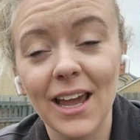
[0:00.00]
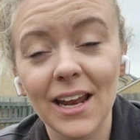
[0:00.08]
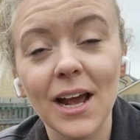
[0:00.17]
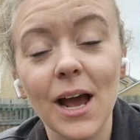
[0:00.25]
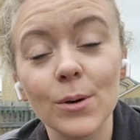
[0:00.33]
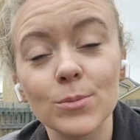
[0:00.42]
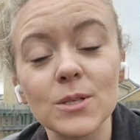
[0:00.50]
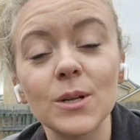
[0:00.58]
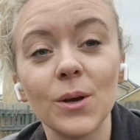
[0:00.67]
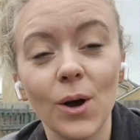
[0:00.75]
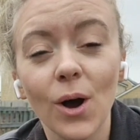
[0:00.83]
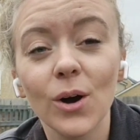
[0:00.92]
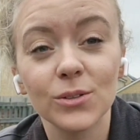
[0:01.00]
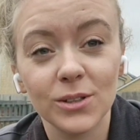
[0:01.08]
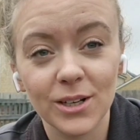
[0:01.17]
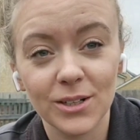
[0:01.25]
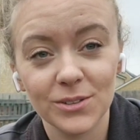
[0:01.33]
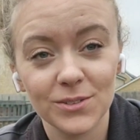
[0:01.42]
in absolute
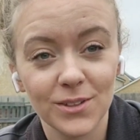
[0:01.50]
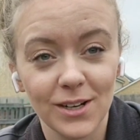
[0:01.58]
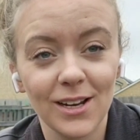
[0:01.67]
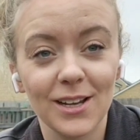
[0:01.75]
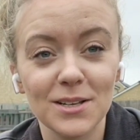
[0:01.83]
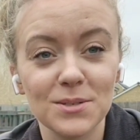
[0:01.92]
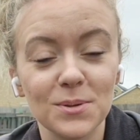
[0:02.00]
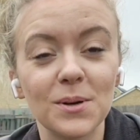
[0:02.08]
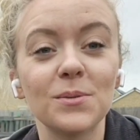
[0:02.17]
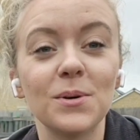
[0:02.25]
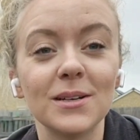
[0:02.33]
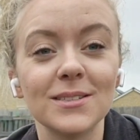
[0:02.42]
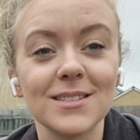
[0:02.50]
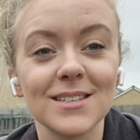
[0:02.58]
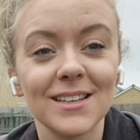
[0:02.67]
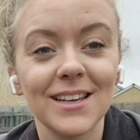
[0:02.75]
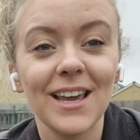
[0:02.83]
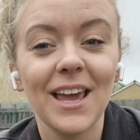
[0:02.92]
horror, realised what it was.
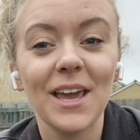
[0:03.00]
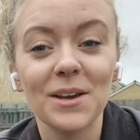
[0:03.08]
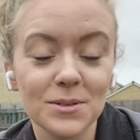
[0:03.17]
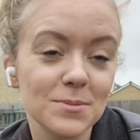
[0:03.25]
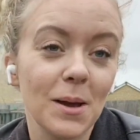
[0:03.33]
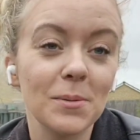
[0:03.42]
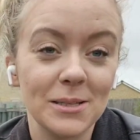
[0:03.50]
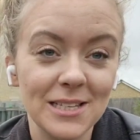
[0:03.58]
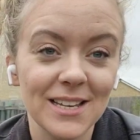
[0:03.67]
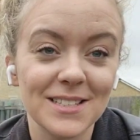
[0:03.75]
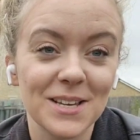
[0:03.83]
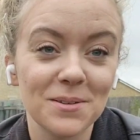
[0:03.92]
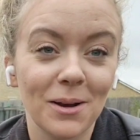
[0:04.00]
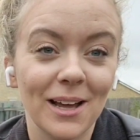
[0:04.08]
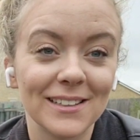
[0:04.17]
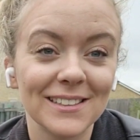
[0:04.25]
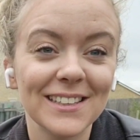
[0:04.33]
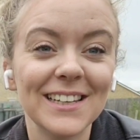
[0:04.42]
It was my potato
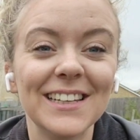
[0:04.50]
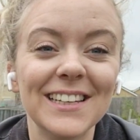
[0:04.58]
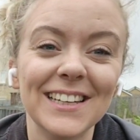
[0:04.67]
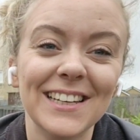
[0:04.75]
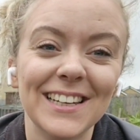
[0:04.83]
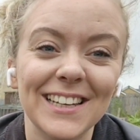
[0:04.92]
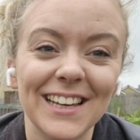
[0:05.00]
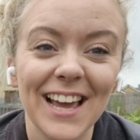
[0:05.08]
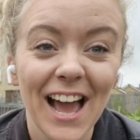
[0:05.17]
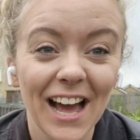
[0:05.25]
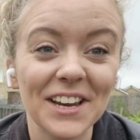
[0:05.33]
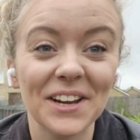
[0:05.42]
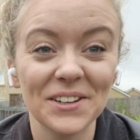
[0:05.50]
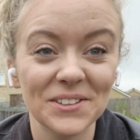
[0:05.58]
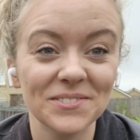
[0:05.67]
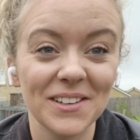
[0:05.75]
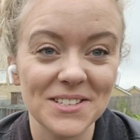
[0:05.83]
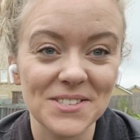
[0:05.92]
plant and I
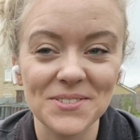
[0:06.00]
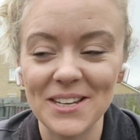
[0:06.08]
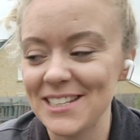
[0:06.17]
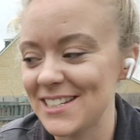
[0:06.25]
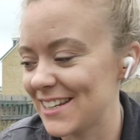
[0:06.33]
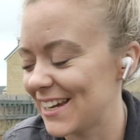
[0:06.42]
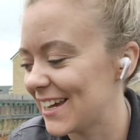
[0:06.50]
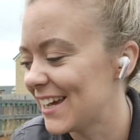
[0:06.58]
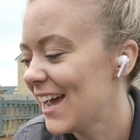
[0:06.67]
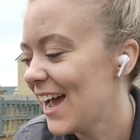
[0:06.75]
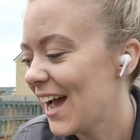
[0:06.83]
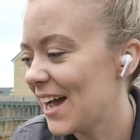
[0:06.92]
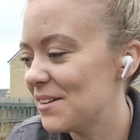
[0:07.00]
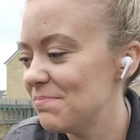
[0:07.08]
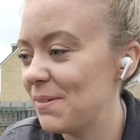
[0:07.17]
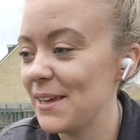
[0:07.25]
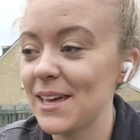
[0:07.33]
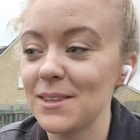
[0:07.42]
almost weeded it.
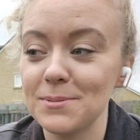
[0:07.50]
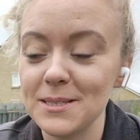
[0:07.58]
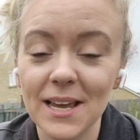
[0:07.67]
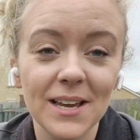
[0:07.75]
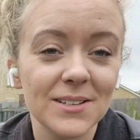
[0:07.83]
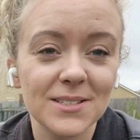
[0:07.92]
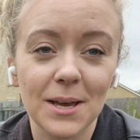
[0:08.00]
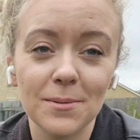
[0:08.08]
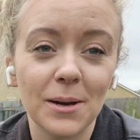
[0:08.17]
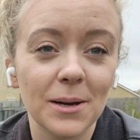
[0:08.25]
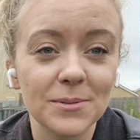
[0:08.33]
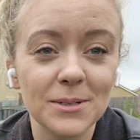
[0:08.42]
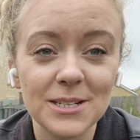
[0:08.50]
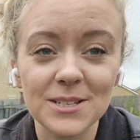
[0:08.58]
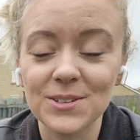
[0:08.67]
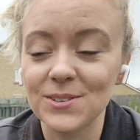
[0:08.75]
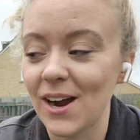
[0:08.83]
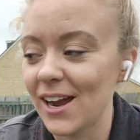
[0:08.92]
But yeah, the potatoes are coming up, which is
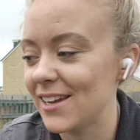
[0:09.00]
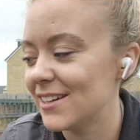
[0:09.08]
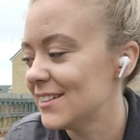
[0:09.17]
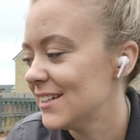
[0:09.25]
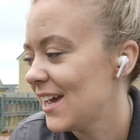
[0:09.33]
great.